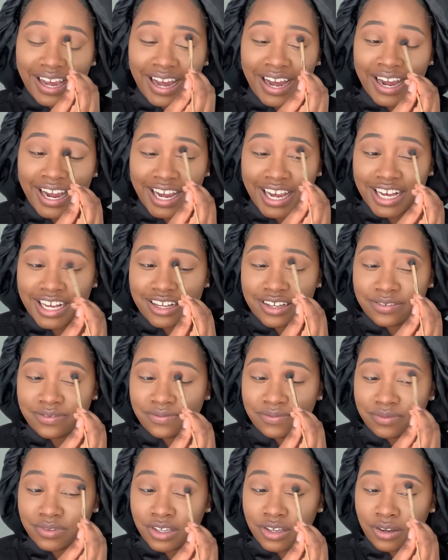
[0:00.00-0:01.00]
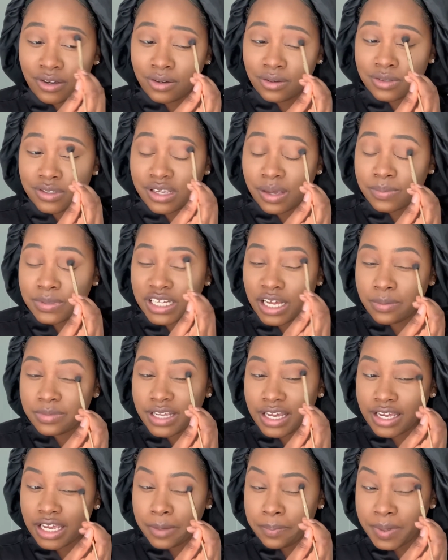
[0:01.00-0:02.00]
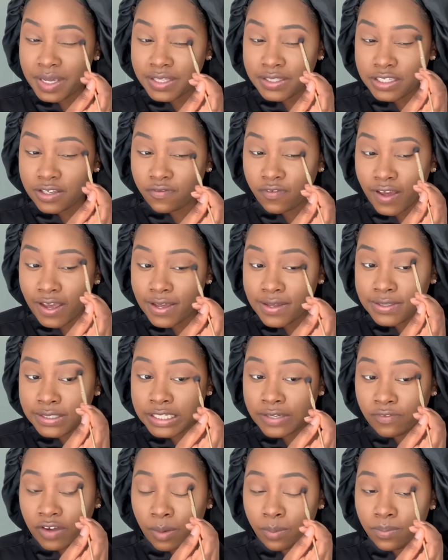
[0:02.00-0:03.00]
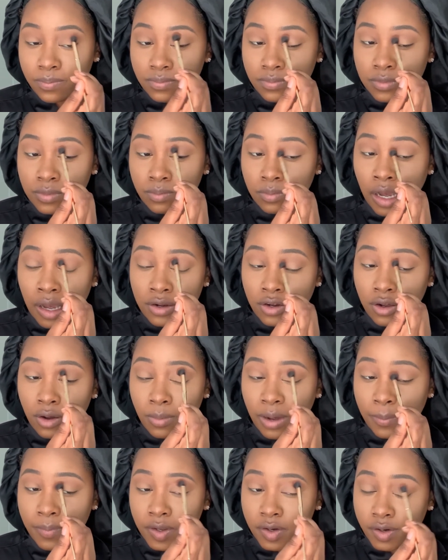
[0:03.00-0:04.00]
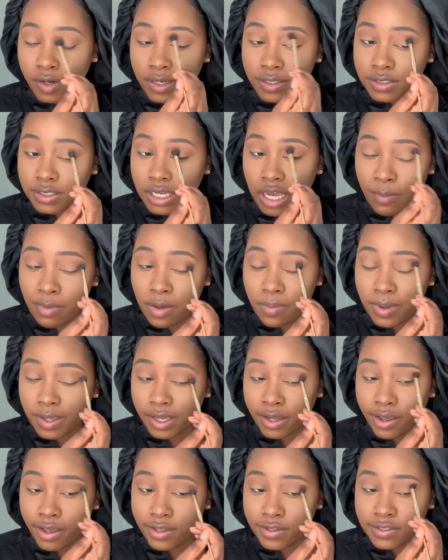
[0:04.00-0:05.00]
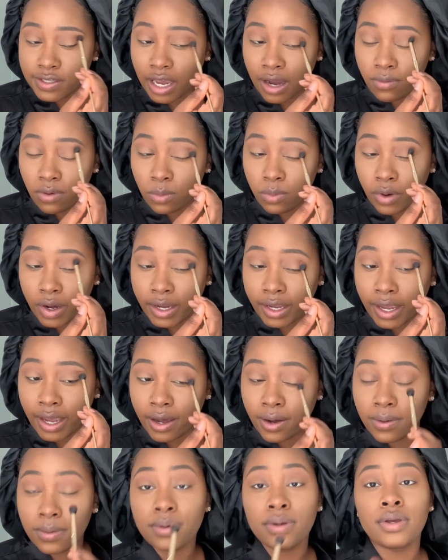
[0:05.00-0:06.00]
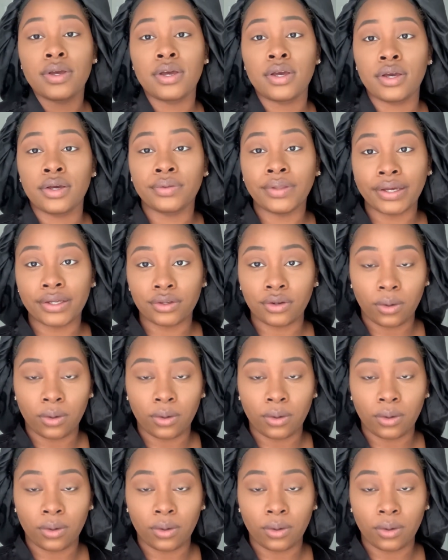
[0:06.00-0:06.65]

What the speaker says: I have, you know, sometimes I get pizza face if I know my period's coming, because I will break out like